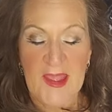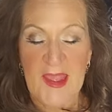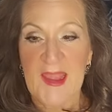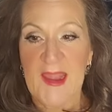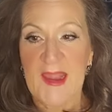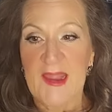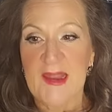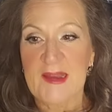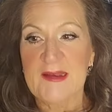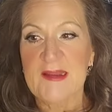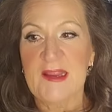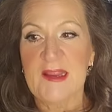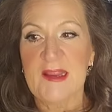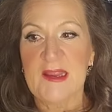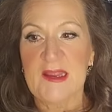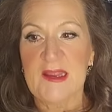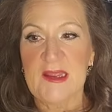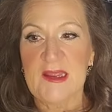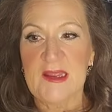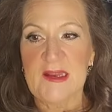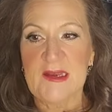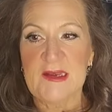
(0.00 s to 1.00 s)
And
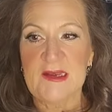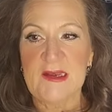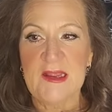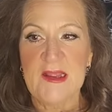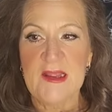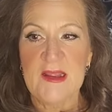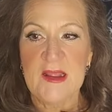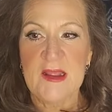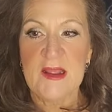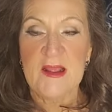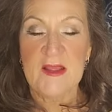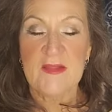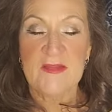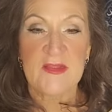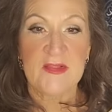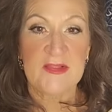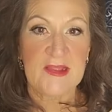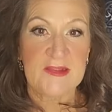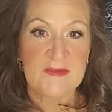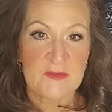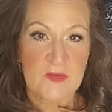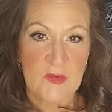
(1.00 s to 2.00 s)
in the
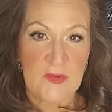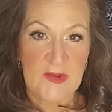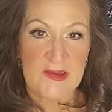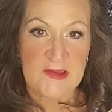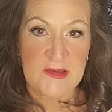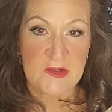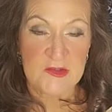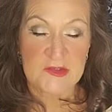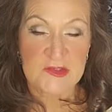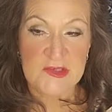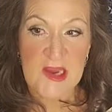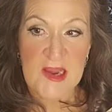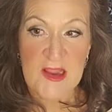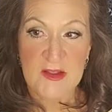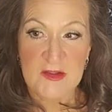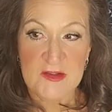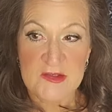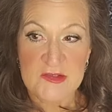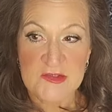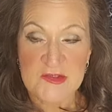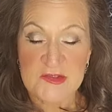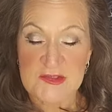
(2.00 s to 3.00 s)
Let's Grow Annual
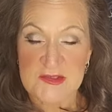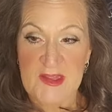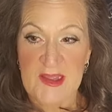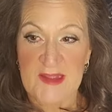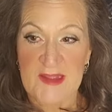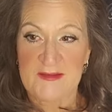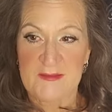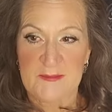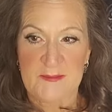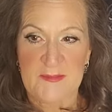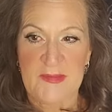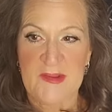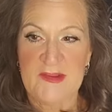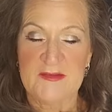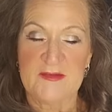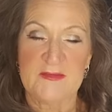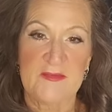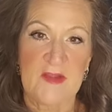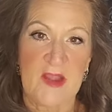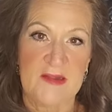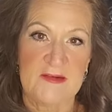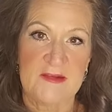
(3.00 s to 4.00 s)
Challenge, that piece
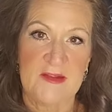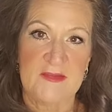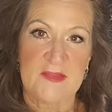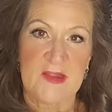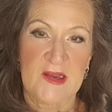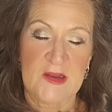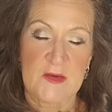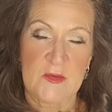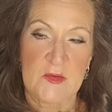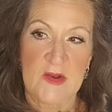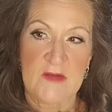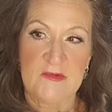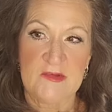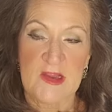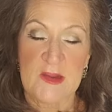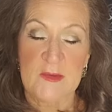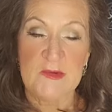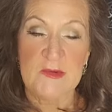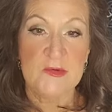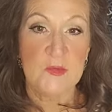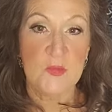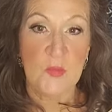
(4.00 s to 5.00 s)
of content that I create every day,
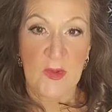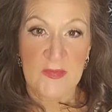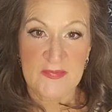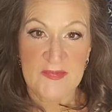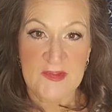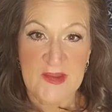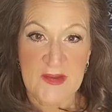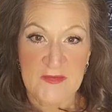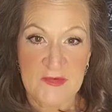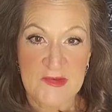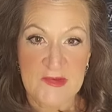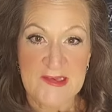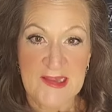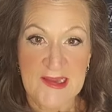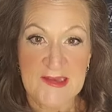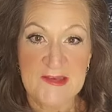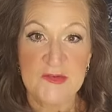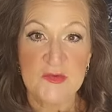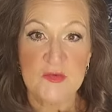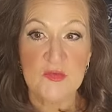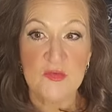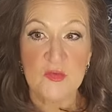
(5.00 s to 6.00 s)
we do one thing every day
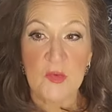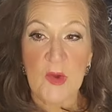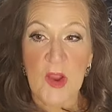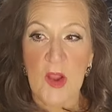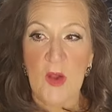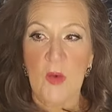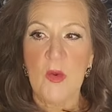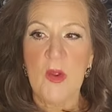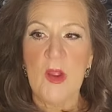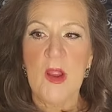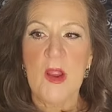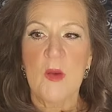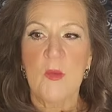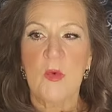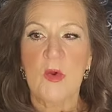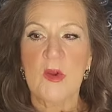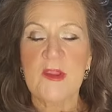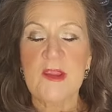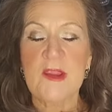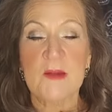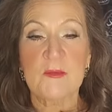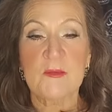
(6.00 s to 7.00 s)
to grow,
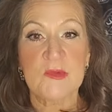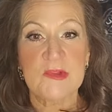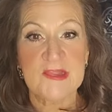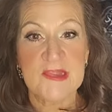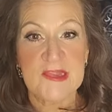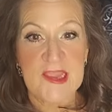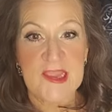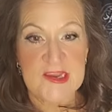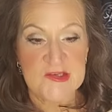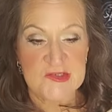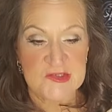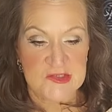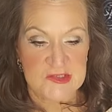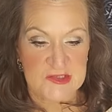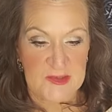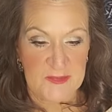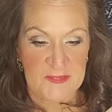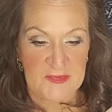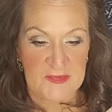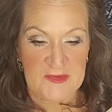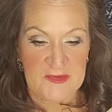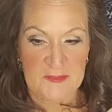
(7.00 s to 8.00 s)
working on
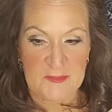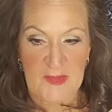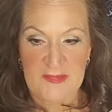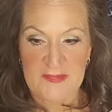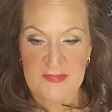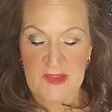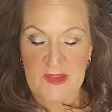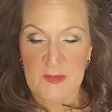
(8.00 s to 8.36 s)
relationships this month.